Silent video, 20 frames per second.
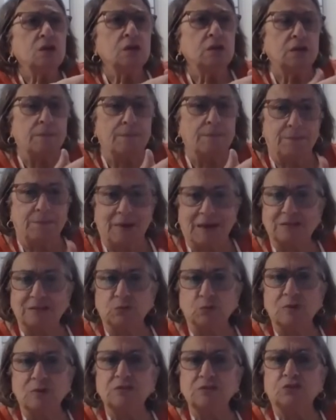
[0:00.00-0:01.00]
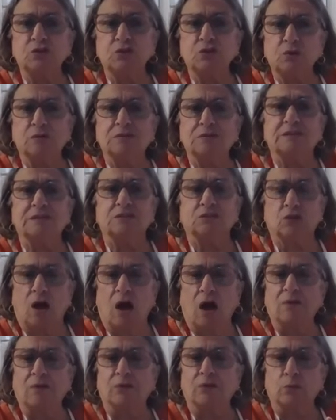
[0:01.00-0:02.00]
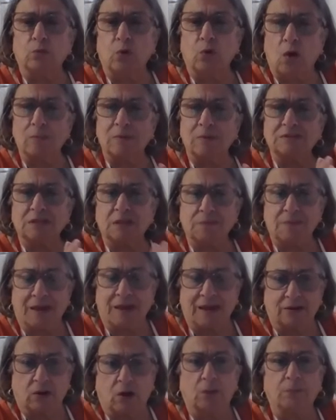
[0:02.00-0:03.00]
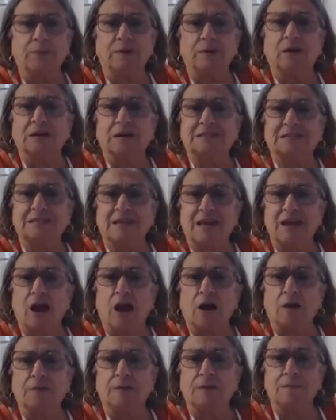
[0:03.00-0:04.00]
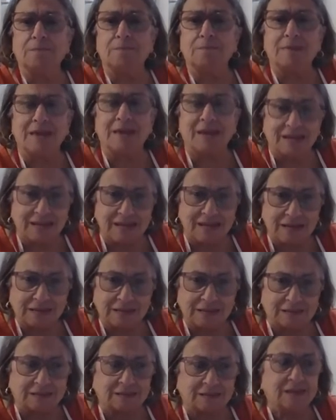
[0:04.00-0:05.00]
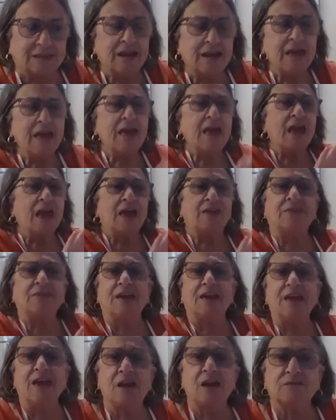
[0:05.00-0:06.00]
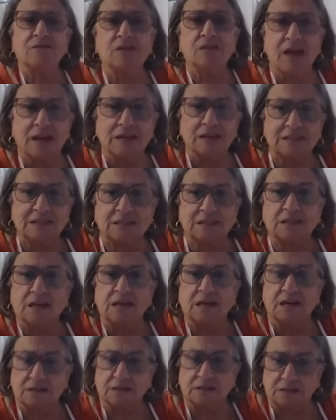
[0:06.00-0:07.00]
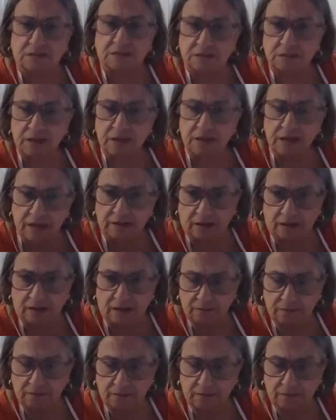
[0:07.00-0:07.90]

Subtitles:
the best ones to use is called the Roma tomato, because they are the meatiest and they have less seeds in it.